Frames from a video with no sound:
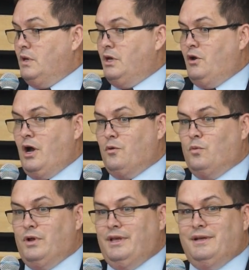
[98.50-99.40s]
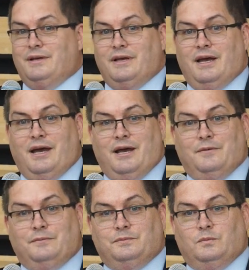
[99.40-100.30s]
I really
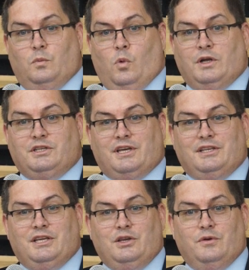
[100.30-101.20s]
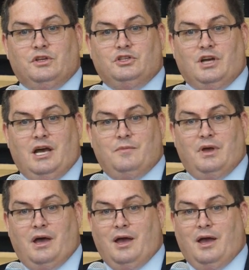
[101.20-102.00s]
want to continue in this job.